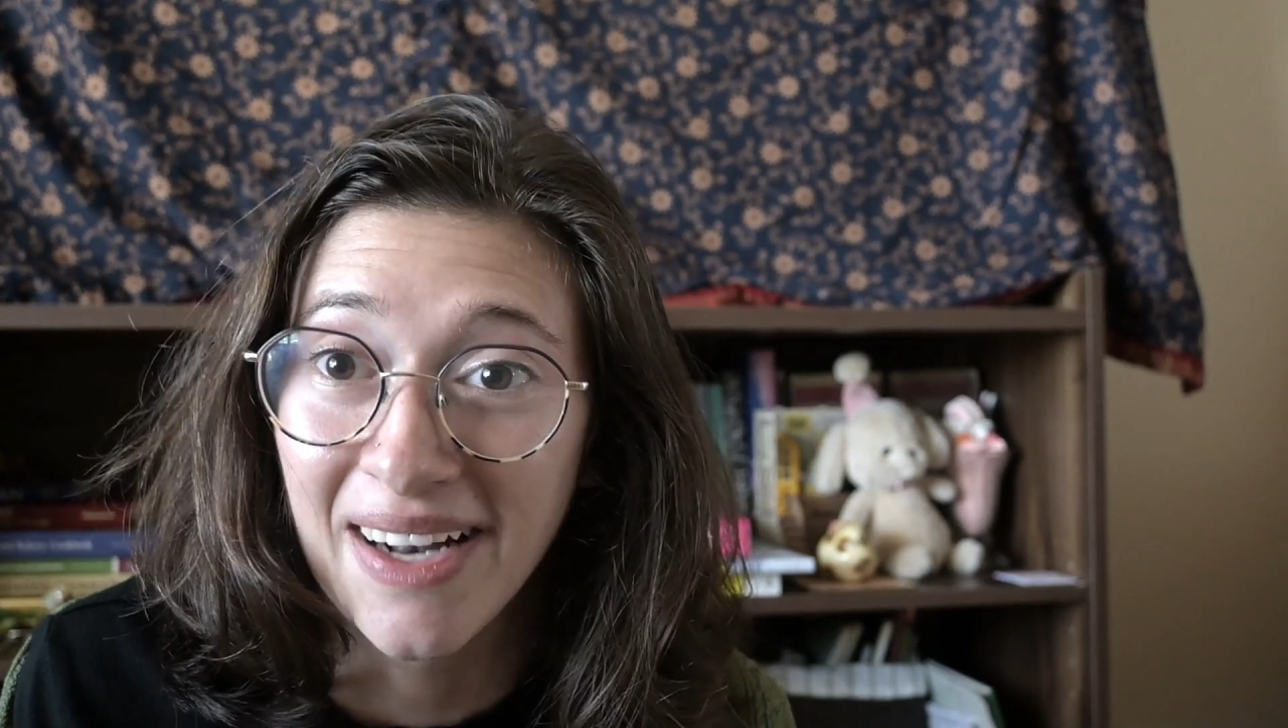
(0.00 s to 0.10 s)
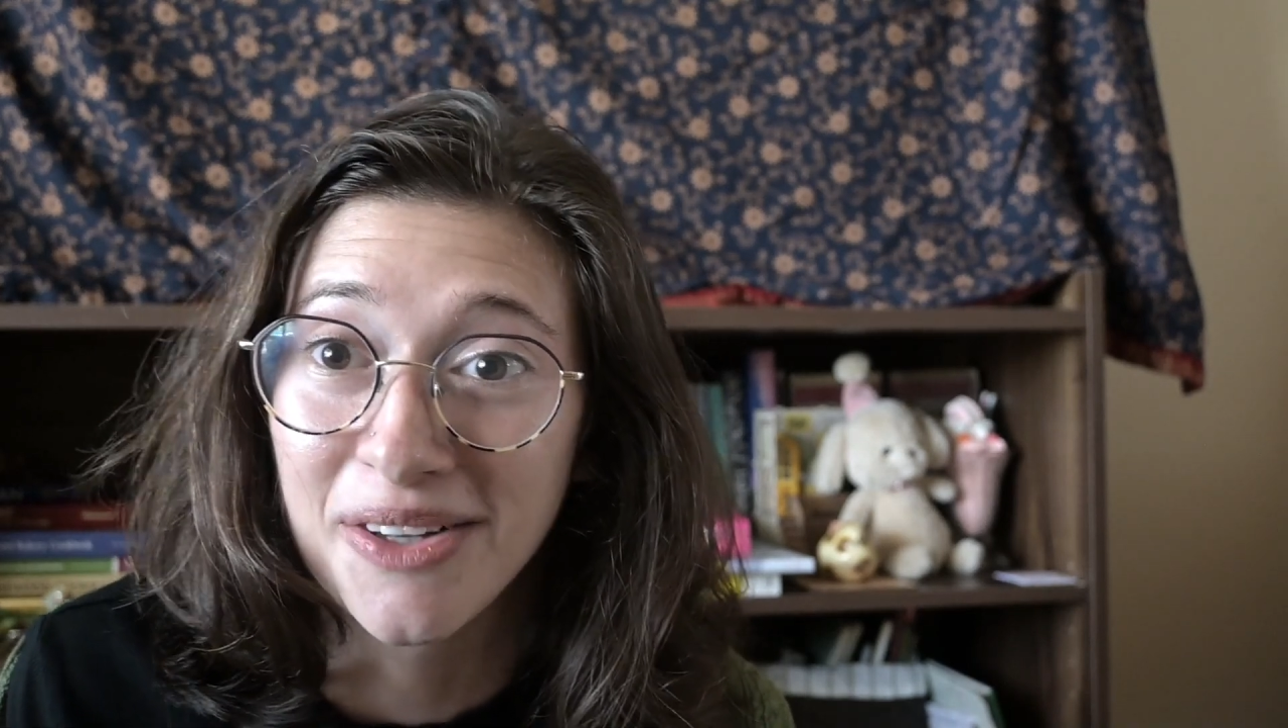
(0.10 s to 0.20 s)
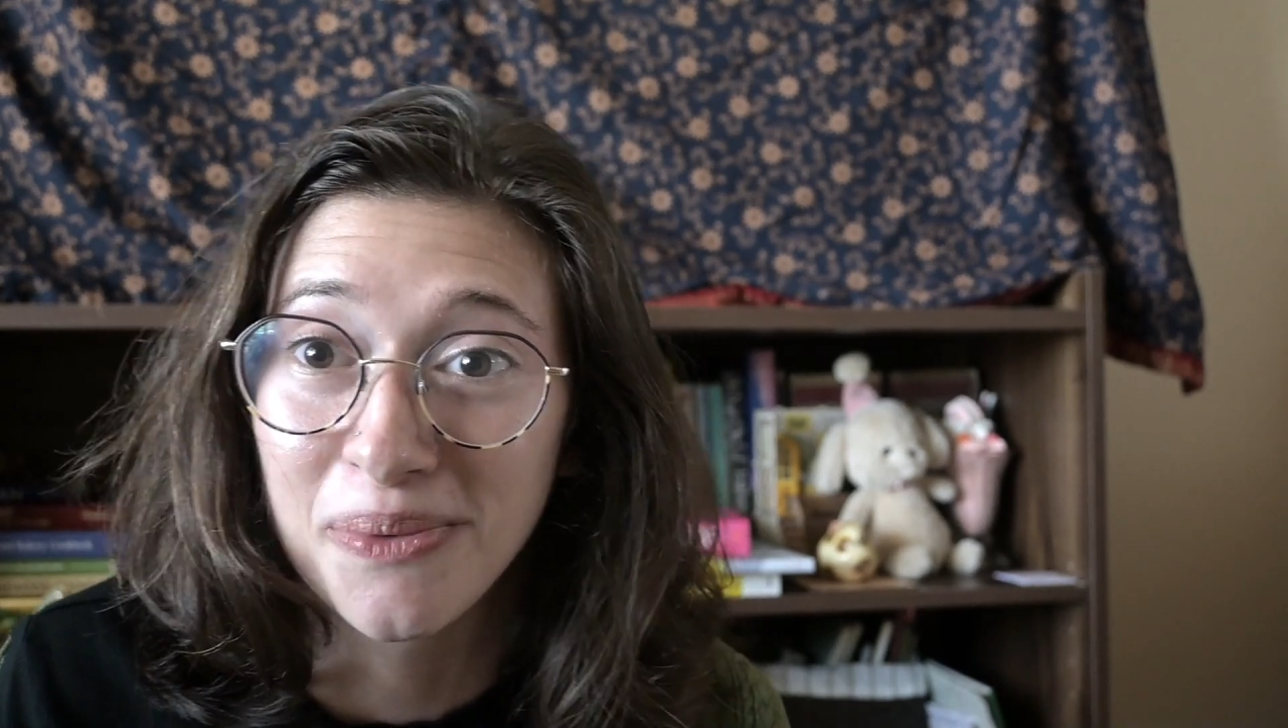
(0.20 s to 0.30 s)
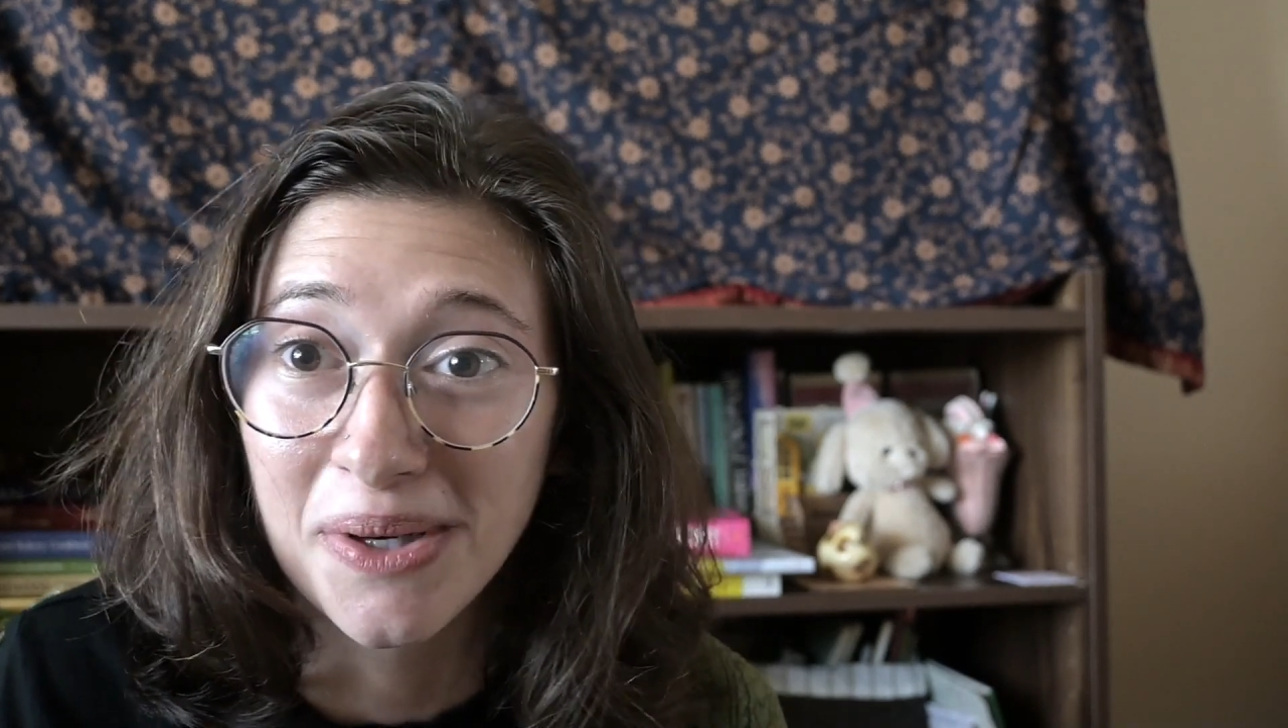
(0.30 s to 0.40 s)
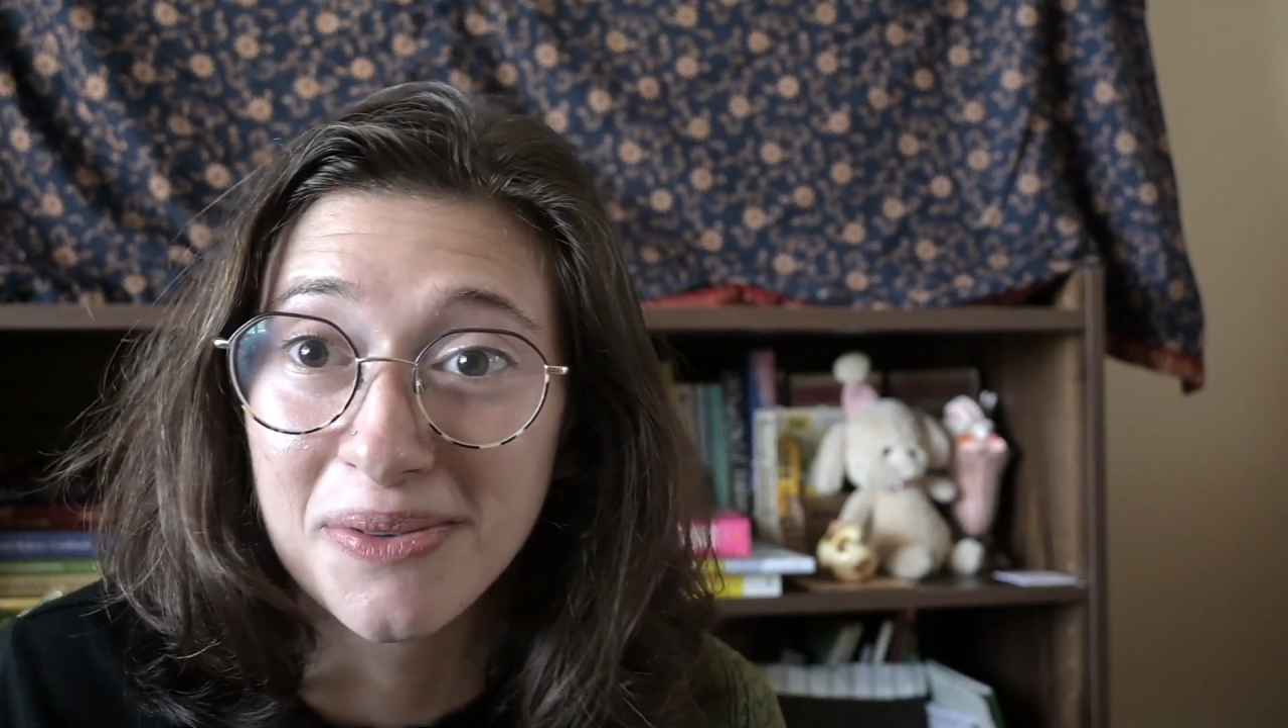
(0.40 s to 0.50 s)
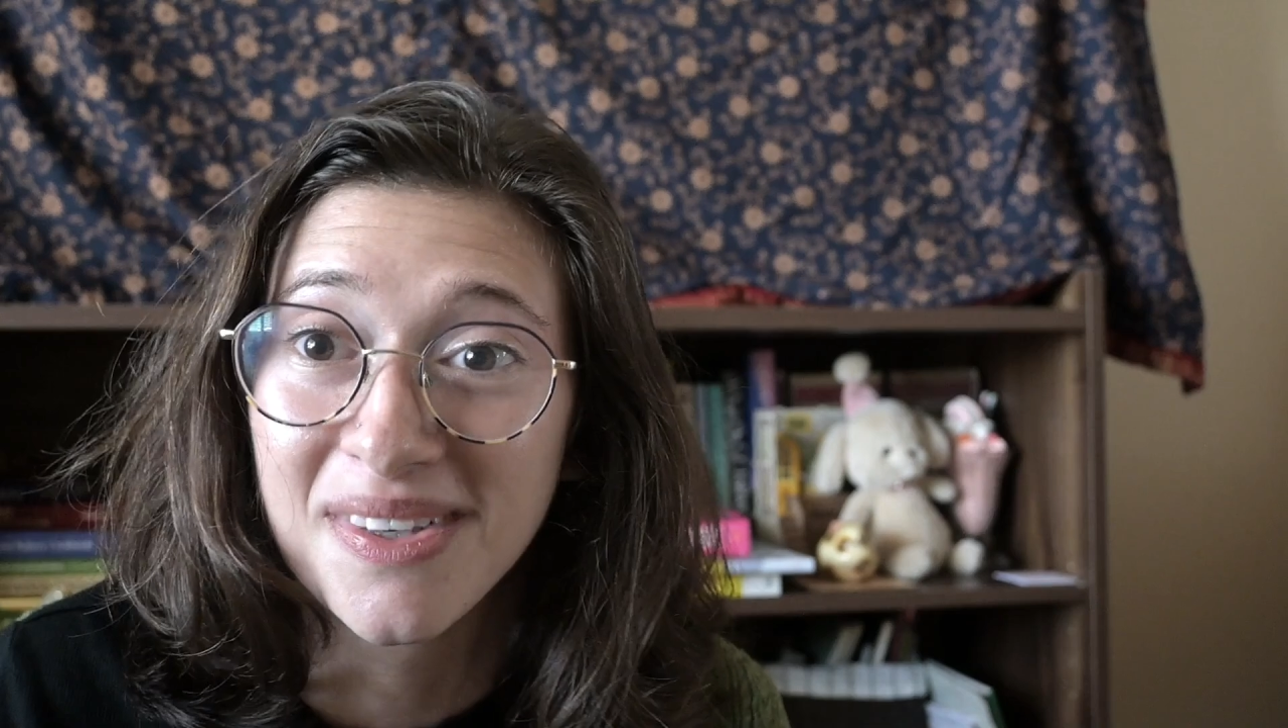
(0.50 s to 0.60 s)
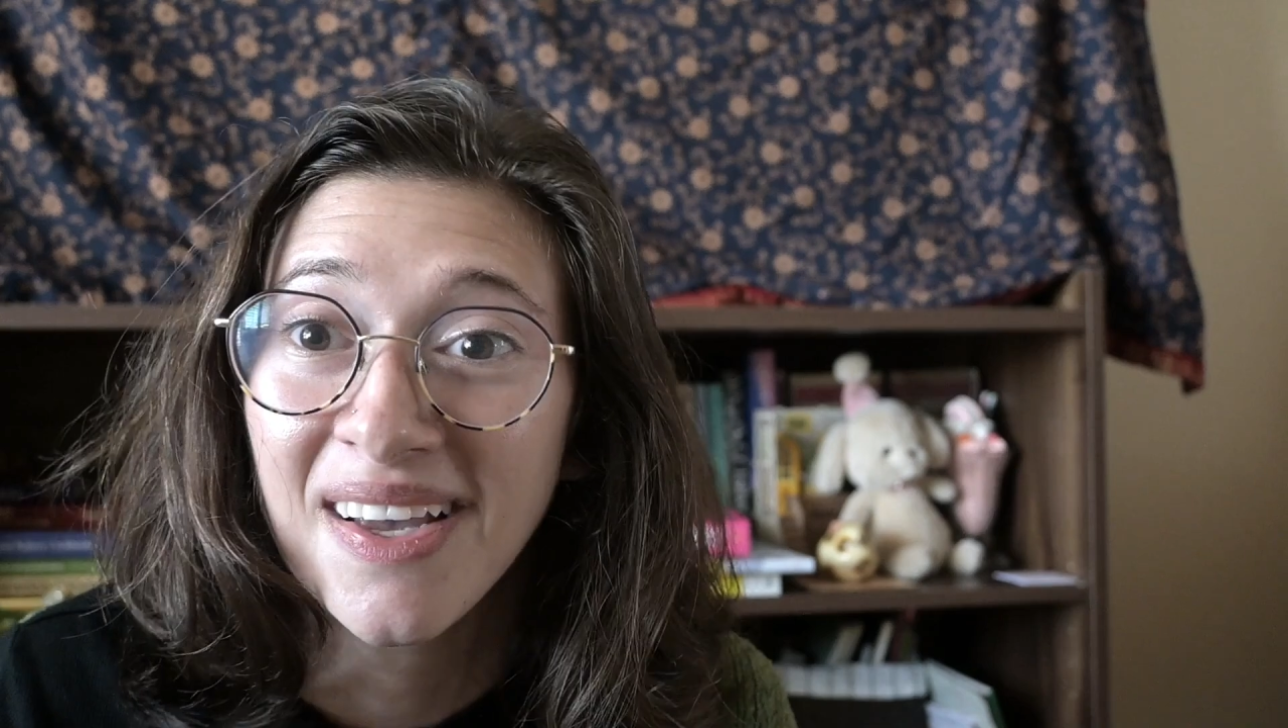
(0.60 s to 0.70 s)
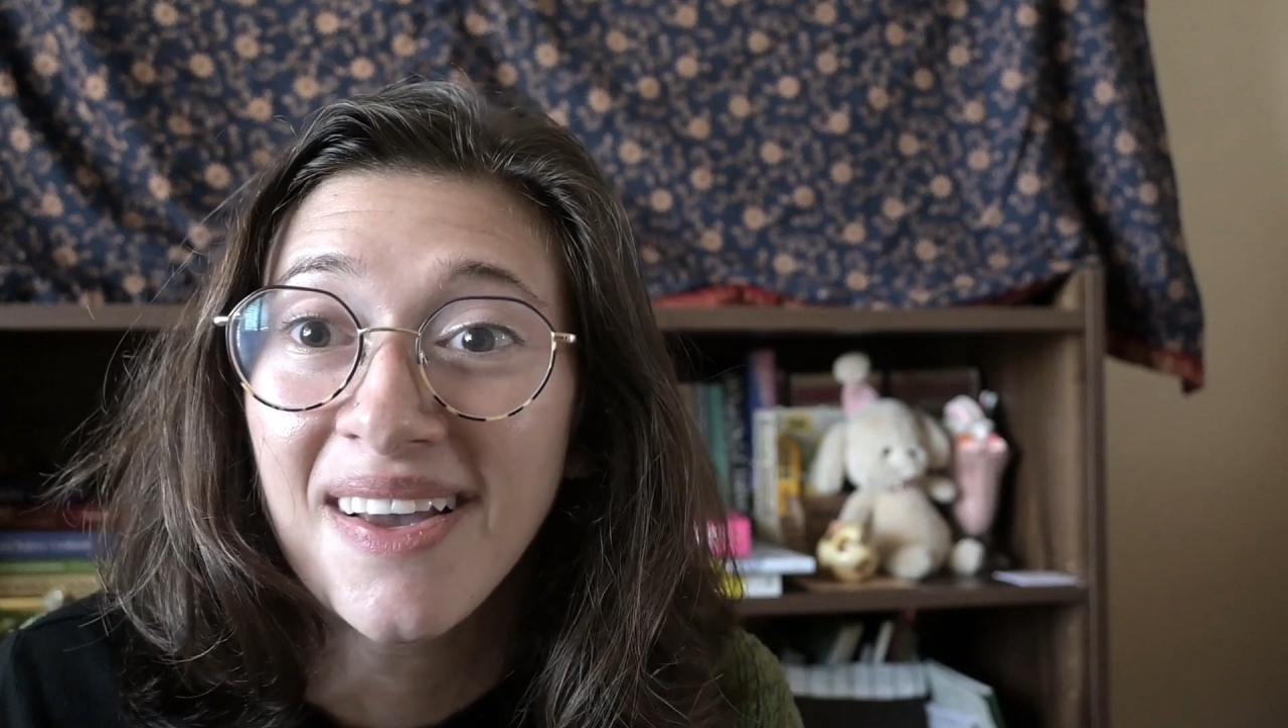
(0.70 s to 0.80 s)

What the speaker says: of the road.